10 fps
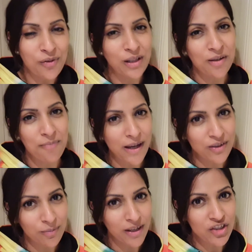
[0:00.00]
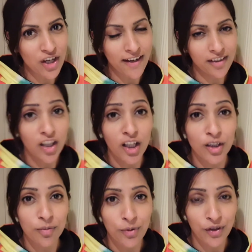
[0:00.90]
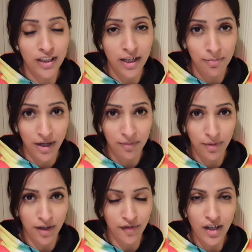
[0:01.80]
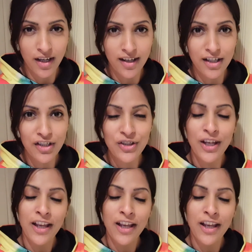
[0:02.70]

welcome back to my channel Health, Beauty and Mind by Raj.